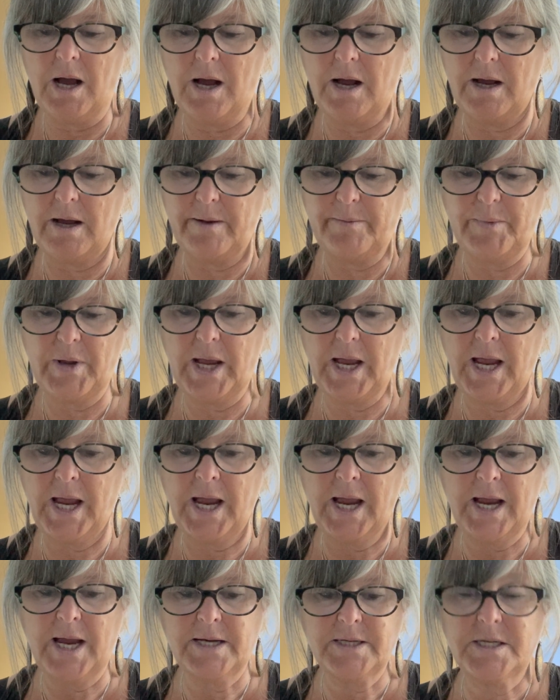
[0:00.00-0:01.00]

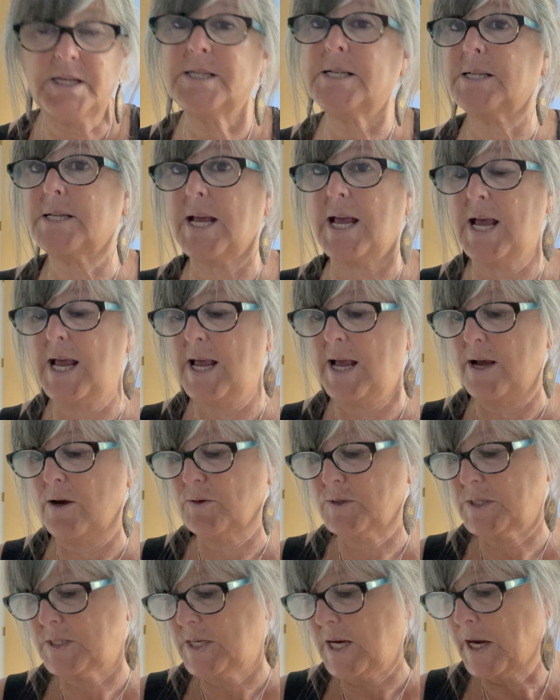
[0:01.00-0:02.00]
And this is a Hay
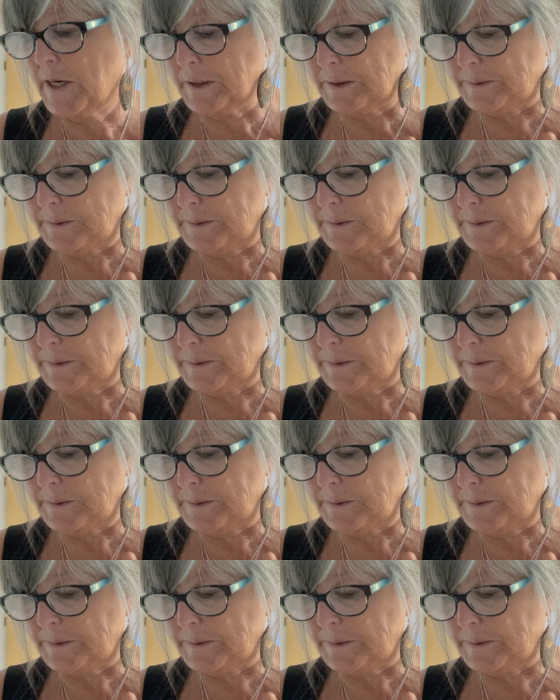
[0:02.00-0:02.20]
House deck.